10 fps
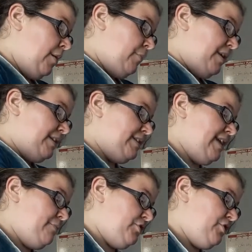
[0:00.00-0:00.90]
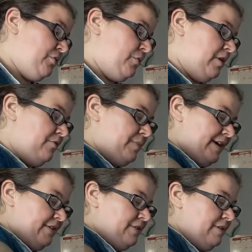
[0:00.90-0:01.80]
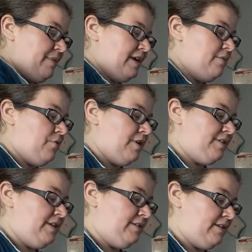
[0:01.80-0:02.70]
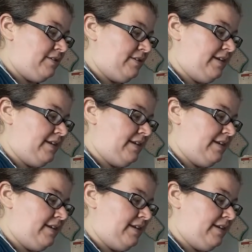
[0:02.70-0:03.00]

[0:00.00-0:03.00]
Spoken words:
but step 2 of my cookie baking process is to